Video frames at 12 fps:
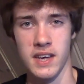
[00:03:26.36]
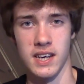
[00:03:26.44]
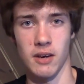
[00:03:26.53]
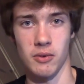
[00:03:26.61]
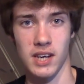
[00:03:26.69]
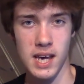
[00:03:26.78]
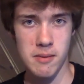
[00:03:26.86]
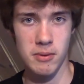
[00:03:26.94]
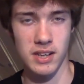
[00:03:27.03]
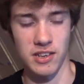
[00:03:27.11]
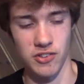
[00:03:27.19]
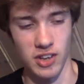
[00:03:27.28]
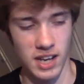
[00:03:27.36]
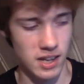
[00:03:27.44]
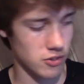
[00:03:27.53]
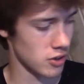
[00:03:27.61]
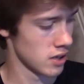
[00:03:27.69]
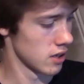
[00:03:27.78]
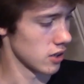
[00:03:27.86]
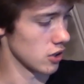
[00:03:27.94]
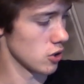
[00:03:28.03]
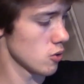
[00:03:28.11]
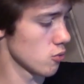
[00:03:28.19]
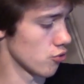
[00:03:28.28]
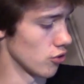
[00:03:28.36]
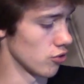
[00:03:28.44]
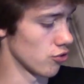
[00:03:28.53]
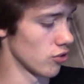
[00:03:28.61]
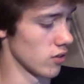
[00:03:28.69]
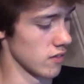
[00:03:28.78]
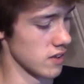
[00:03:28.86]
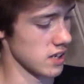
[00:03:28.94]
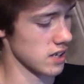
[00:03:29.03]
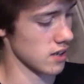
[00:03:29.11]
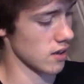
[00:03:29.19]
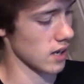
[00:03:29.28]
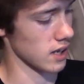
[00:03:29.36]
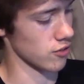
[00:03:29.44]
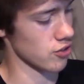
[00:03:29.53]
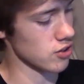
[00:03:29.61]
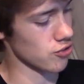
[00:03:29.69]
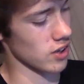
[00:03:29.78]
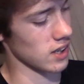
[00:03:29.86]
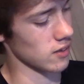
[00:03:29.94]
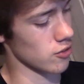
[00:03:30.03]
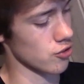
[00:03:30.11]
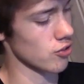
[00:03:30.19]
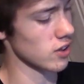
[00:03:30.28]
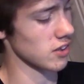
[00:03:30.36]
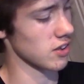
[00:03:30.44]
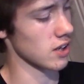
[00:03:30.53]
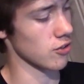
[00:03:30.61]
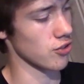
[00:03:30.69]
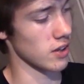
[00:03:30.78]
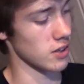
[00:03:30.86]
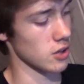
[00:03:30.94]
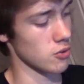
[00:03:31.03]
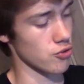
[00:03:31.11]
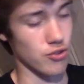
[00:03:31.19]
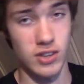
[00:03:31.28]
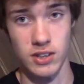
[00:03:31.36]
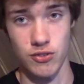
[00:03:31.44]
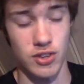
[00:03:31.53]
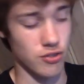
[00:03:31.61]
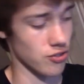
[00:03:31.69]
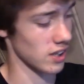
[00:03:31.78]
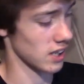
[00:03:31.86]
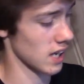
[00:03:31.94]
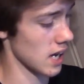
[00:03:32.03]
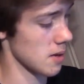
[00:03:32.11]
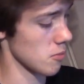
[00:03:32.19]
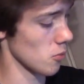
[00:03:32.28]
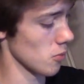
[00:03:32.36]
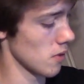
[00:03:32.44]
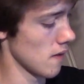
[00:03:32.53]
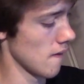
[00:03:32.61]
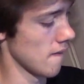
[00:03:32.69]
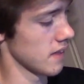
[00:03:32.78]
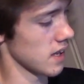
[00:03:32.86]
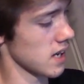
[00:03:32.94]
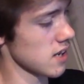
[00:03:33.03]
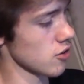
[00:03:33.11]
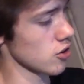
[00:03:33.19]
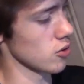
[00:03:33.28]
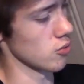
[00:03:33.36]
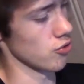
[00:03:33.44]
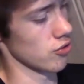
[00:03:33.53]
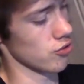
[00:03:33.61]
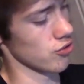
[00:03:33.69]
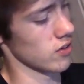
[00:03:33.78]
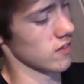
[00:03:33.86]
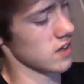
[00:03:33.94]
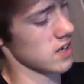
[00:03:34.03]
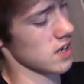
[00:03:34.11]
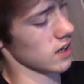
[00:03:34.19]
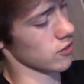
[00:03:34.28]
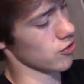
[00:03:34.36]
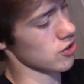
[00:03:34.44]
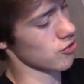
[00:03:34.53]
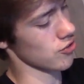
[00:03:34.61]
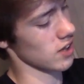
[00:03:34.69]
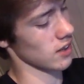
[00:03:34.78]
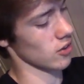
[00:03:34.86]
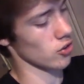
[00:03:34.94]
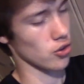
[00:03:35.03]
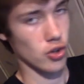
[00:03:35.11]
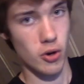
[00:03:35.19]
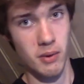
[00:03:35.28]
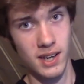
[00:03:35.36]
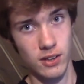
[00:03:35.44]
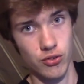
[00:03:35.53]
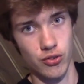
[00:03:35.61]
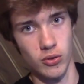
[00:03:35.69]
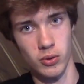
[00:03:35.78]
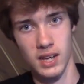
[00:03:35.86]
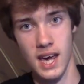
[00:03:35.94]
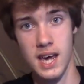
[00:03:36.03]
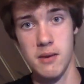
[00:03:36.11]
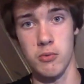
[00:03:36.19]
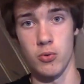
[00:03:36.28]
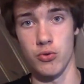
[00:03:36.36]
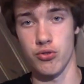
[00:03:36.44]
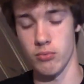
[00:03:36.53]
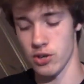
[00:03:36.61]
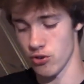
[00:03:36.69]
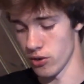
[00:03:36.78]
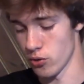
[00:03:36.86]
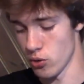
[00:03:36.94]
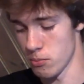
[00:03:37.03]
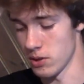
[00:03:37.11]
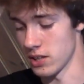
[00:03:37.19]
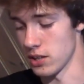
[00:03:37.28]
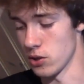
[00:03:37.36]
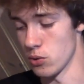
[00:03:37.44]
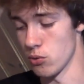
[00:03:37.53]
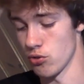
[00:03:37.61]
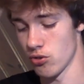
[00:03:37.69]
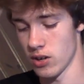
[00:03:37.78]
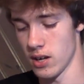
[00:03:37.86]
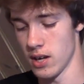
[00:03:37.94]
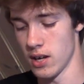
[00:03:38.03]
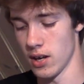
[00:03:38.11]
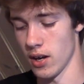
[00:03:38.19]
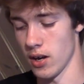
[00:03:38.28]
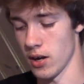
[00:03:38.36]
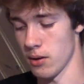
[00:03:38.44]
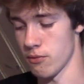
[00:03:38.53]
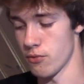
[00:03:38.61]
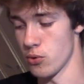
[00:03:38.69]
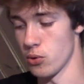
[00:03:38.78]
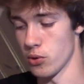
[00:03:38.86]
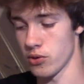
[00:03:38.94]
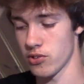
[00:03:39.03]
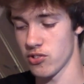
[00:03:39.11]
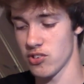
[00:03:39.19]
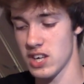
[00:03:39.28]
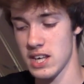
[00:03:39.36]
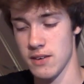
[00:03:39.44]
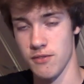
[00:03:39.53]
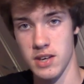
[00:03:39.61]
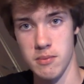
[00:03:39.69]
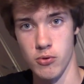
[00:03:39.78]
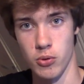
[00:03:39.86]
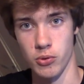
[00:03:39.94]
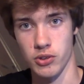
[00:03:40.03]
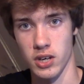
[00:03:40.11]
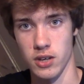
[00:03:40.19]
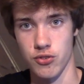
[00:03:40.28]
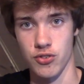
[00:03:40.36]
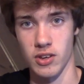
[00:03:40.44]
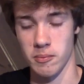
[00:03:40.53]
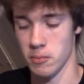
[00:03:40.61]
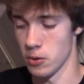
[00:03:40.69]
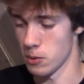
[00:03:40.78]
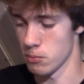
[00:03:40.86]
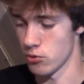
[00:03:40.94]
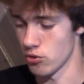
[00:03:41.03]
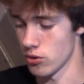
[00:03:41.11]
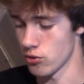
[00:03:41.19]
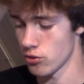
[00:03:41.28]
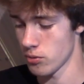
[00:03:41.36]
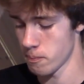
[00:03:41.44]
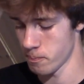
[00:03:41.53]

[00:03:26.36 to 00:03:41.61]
Now, cable internet uses the existing, just like DSL, it uses an existing cable. It uses the existing coaxial cables which are normally used for TV broadcasting purposes.